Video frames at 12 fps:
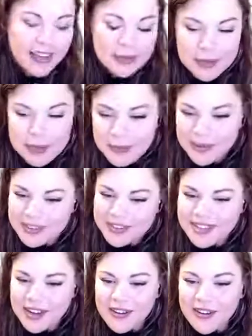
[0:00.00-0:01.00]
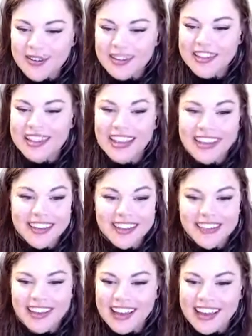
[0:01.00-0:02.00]
people. So thank
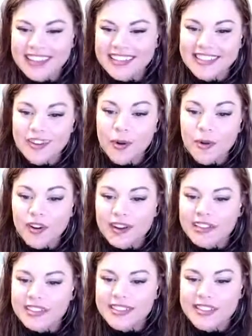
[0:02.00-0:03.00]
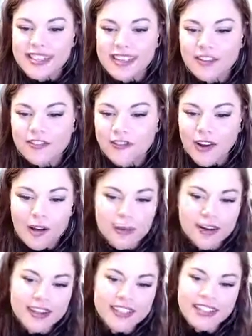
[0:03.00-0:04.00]
you guys, Corey, Steve,
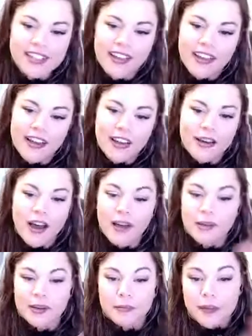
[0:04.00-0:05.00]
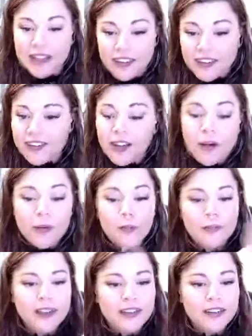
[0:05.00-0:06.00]
Robert, Bill. Oh,
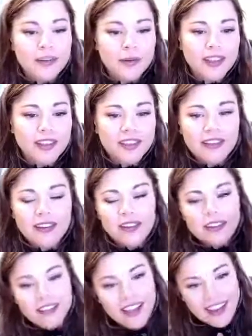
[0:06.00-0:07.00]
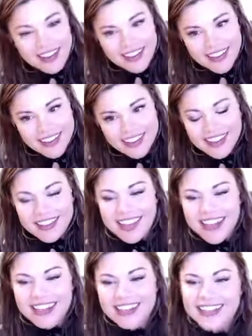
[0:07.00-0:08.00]
Bill with Goliath.
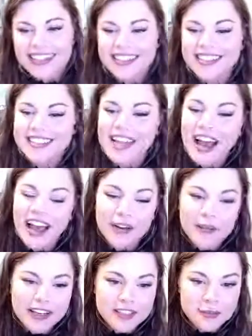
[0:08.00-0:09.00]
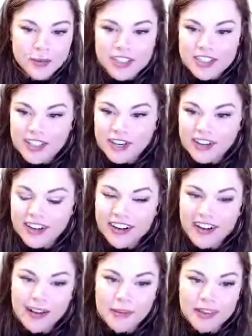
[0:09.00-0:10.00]
That is
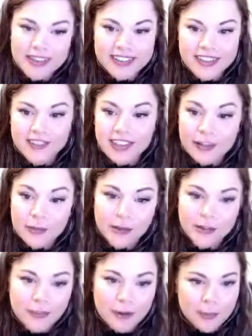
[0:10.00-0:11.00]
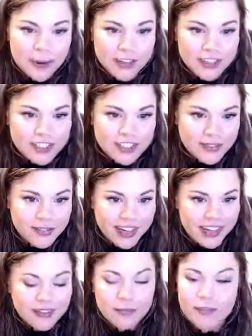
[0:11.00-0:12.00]
highrisesportschair.com is available for purchase
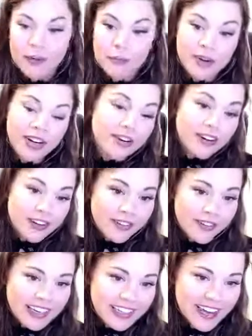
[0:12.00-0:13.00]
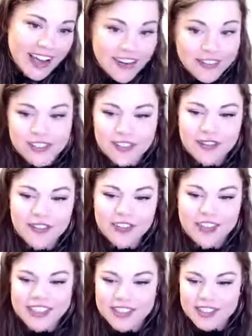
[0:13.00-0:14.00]
right for pre-order right now. So if you
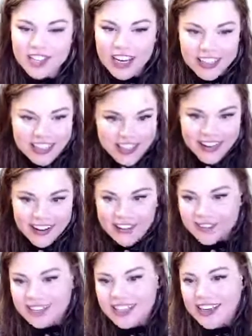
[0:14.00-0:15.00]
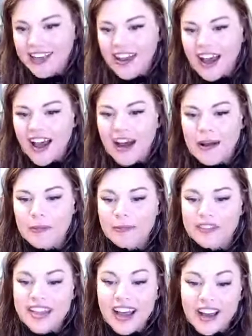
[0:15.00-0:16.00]
guys check that out,
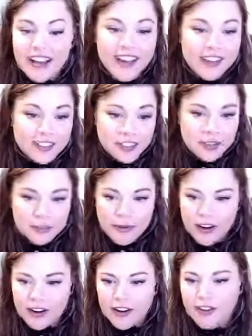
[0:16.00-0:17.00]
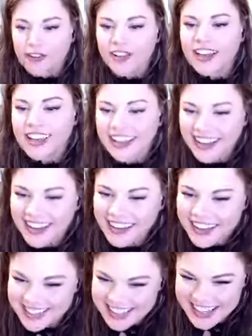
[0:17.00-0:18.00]
Doug, I'll see you tomorrow.
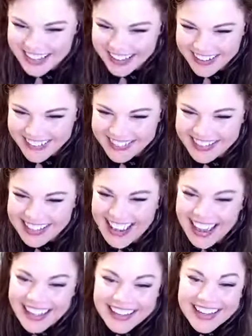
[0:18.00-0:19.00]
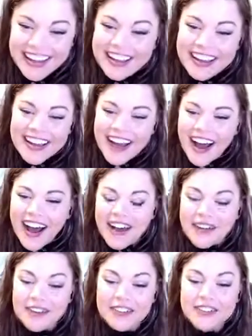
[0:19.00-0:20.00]
So Ken,
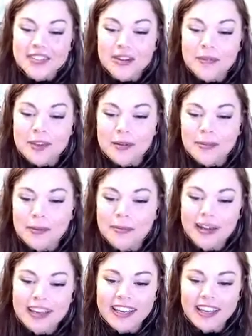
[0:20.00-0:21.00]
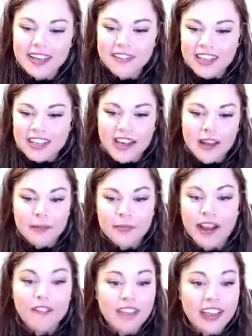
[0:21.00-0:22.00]
we have so many people. I can't even,
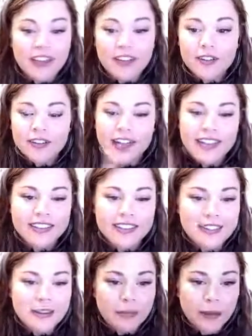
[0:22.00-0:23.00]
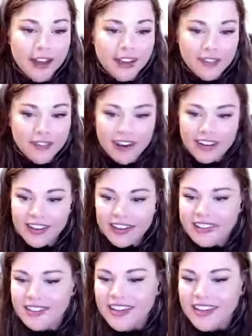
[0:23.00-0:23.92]
Raphael, that's Pocket Rocket,